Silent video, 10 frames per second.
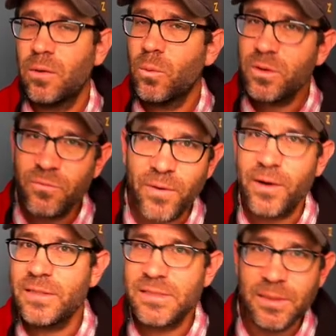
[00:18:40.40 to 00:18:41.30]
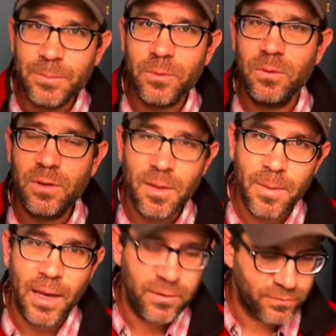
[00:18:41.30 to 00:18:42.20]
with a very simple
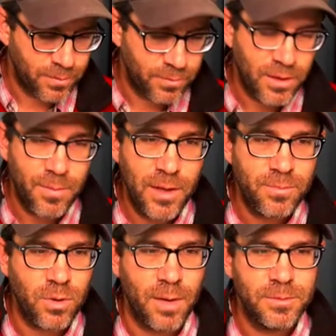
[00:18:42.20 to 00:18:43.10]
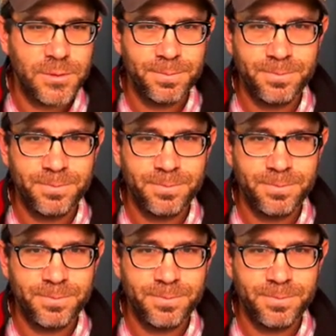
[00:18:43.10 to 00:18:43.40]
command from the command prompt.